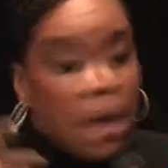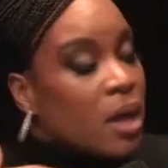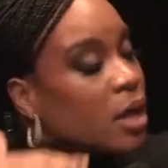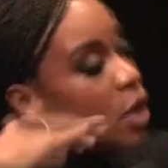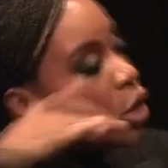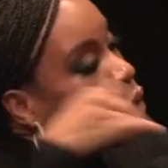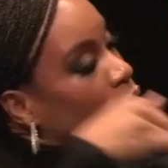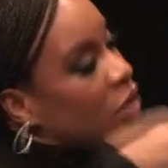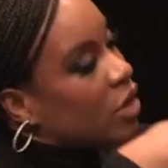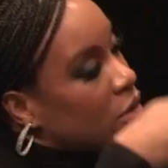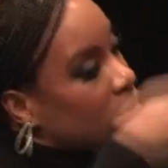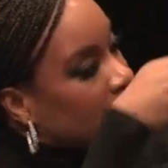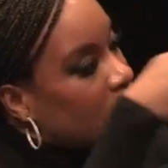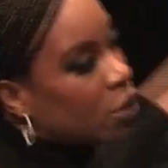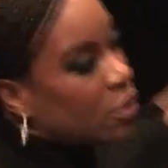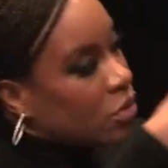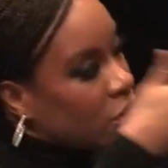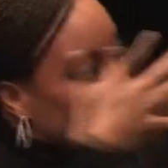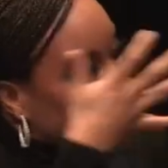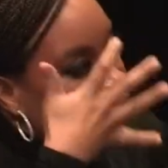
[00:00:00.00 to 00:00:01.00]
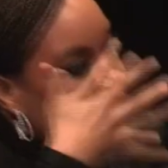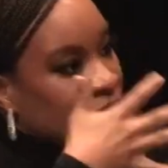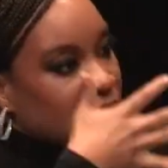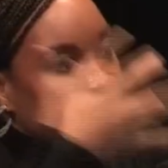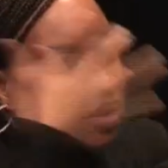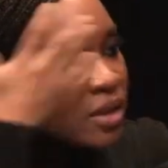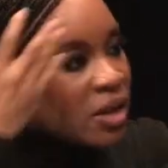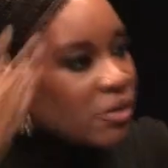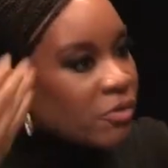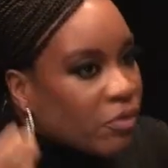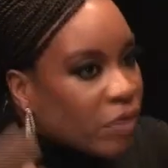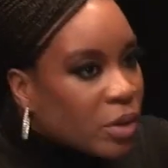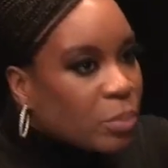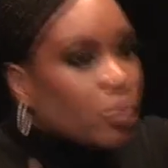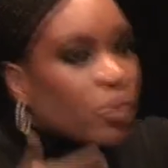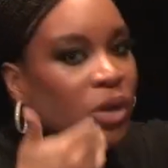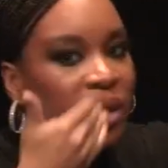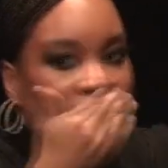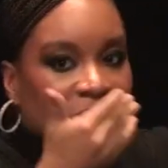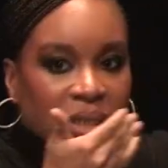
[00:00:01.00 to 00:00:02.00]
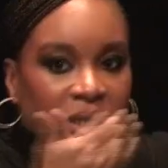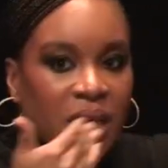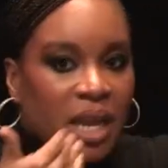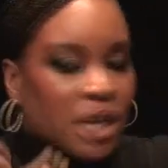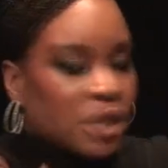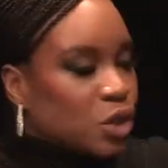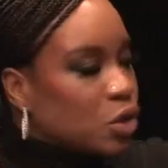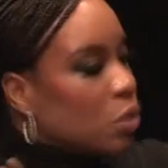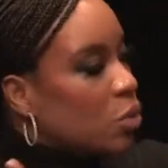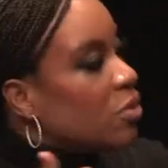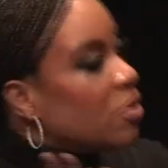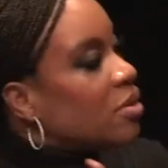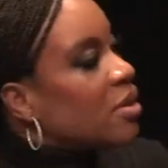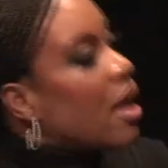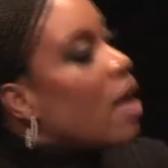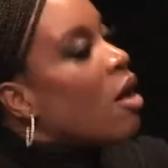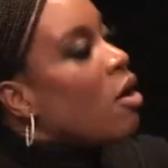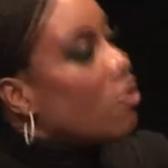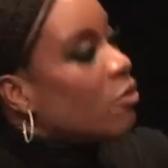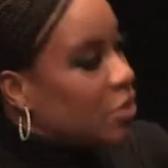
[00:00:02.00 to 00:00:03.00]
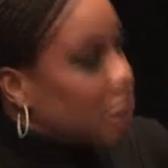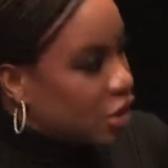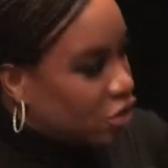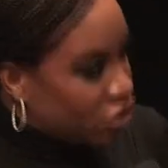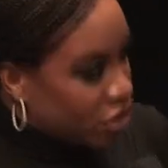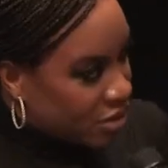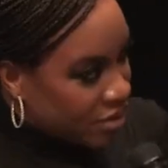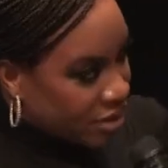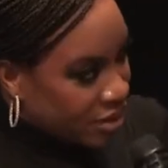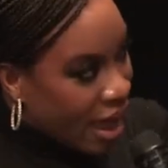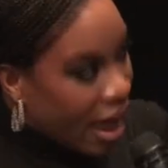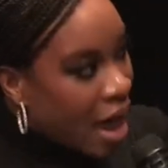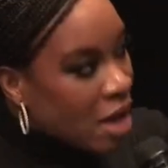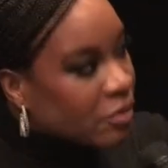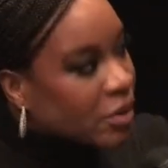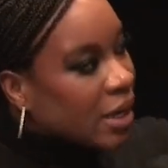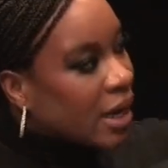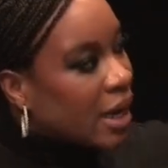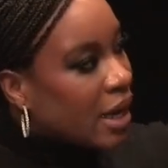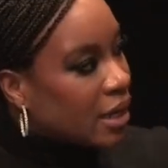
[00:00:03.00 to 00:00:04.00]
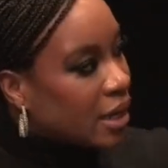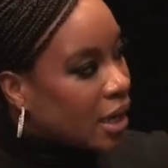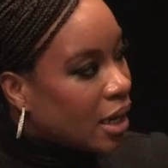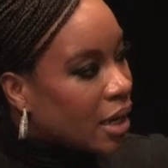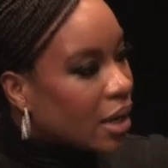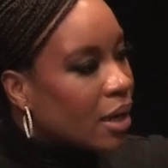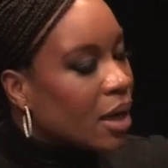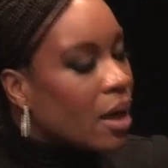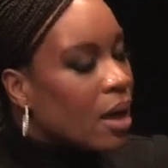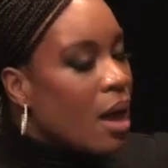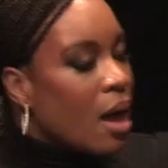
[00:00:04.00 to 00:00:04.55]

you know, the, there there are these different presentational selves that she's navigating,